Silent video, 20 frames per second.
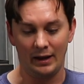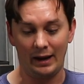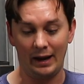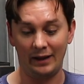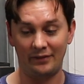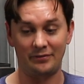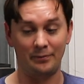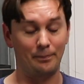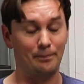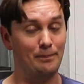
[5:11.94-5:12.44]

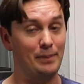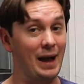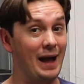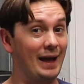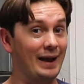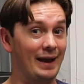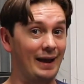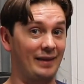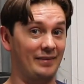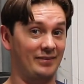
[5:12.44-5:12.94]
It's a
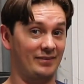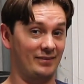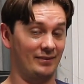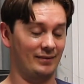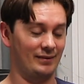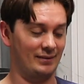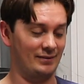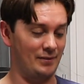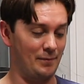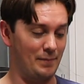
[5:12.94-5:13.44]

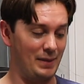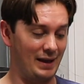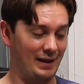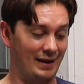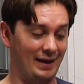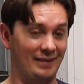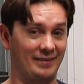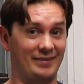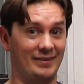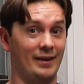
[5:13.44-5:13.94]

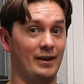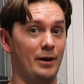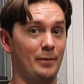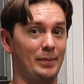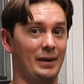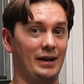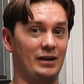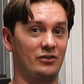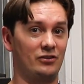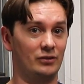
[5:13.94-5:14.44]
badass setup,
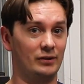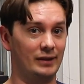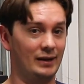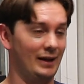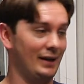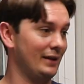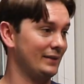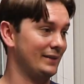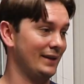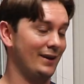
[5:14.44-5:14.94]
actually.
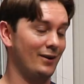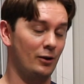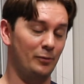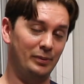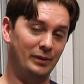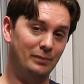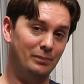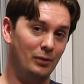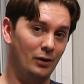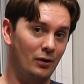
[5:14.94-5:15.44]
I got the
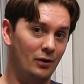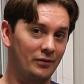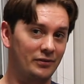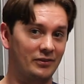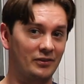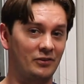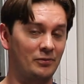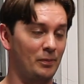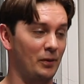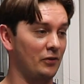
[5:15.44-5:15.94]
ARP bolts.
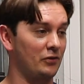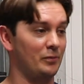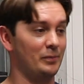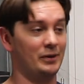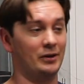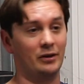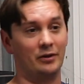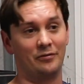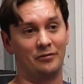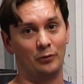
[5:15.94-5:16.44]
It's supposed to be
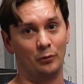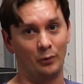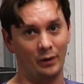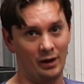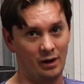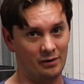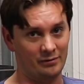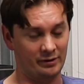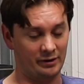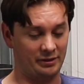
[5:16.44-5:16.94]
good for
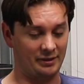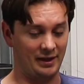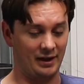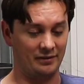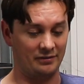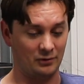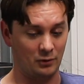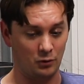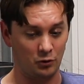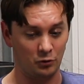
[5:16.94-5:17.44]
way over
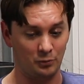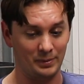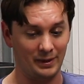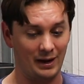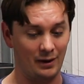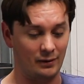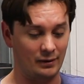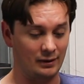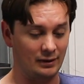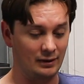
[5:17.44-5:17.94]
1,000
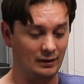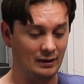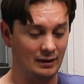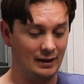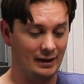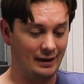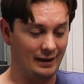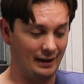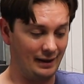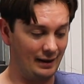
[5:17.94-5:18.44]
horsepower,
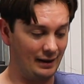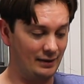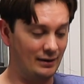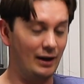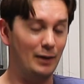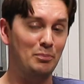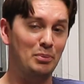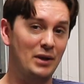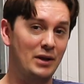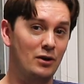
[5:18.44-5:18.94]
and
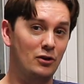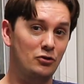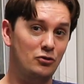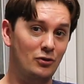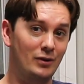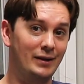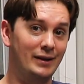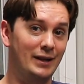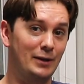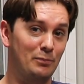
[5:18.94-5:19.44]
I plan on
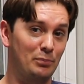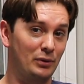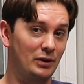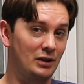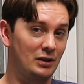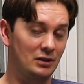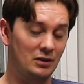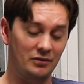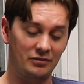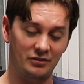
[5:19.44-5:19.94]
trying to get pretty
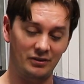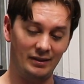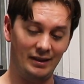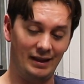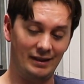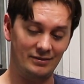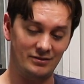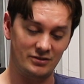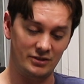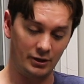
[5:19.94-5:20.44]
close to
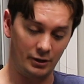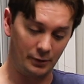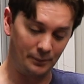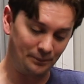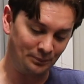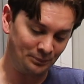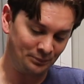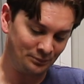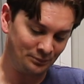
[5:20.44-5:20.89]
that. So